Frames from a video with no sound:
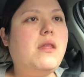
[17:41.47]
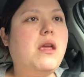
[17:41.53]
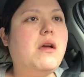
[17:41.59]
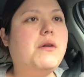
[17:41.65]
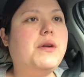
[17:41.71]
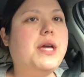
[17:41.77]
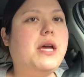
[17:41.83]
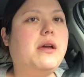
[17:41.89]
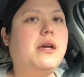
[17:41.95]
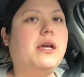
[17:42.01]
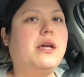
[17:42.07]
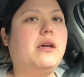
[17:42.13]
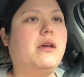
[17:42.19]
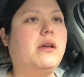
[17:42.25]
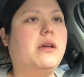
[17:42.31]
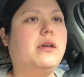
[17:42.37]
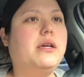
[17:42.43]

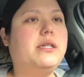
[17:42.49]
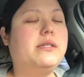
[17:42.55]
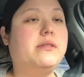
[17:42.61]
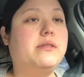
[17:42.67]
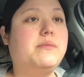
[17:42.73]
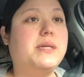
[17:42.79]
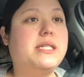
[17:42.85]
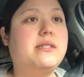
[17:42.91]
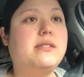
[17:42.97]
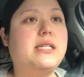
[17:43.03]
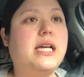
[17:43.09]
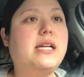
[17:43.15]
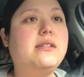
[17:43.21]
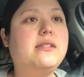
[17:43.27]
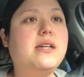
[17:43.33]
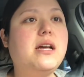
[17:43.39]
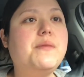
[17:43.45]
Okay, this is my
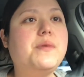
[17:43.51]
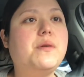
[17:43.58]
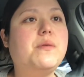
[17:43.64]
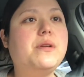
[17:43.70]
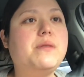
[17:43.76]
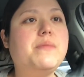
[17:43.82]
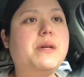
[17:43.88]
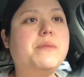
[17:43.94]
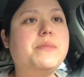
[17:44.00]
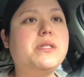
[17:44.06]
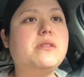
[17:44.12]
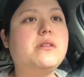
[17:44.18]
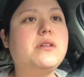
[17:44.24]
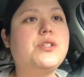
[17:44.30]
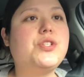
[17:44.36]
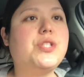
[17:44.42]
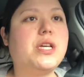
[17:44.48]
second time going to my
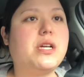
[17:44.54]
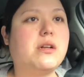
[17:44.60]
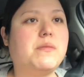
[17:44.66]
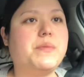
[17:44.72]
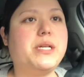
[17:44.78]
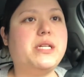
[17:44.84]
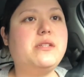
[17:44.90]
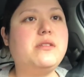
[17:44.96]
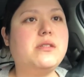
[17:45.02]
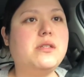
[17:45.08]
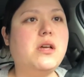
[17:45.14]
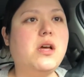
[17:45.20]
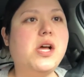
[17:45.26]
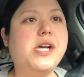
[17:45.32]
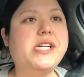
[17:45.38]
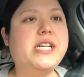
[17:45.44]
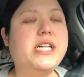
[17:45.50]
massage therapist,
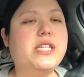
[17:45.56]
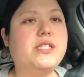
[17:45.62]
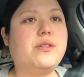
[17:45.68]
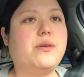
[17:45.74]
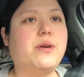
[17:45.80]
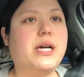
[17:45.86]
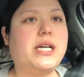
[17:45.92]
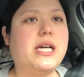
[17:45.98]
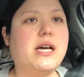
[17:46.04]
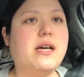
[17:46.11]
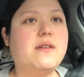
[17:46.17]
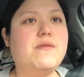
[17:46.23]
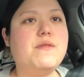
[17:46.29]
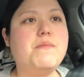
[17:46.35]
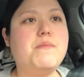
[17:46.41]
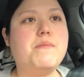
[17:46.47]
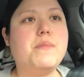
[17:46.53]
so I gotta
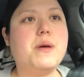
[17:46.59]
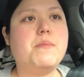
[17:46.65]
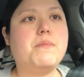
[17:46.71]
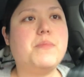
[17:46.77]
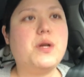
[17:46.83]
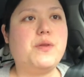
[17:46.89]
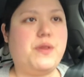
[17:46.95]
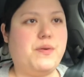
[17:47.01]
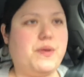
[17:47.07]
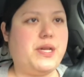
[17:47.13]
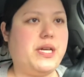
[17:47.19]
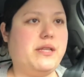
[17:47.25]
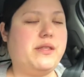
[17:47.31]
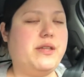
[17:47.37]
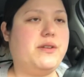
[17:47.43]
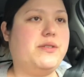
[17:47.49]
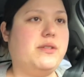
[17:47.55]
remember. There we
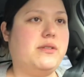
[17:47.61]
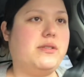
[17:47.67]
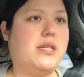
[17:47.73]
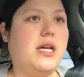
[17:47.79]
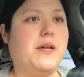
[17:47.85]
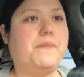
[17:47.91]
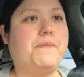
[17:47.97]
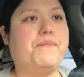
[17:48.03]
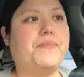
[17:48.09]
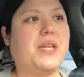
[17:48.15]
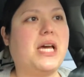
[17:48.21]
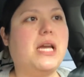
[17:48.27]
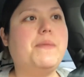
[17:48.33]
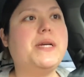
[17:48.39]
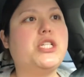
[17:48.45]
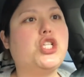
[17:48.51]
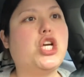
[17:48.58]
go. There's a sign.
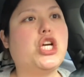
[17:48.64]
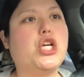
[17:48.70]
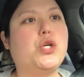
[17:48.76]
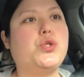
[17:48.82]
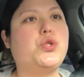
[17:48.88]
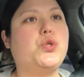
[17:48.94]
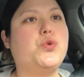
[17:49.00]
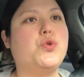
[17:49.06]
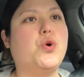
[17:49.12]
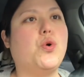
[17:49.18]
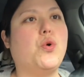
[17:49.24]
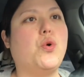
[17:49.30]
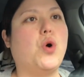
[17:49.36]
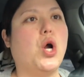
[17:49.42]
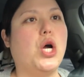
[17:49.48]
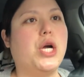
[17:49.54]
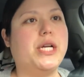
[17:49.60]
Gotta make sure I go to the
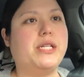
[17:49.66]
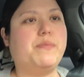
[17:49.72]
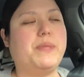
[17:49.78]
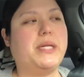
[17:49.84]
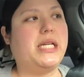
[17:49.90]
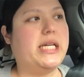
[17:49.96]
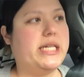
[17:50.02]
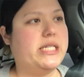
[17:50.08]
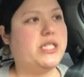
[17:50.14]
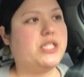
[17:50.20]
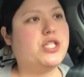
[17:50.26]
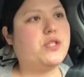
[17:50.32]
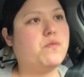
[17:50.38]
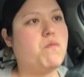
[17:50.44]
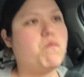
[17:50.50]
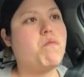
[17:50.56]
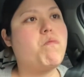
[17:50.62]
right place.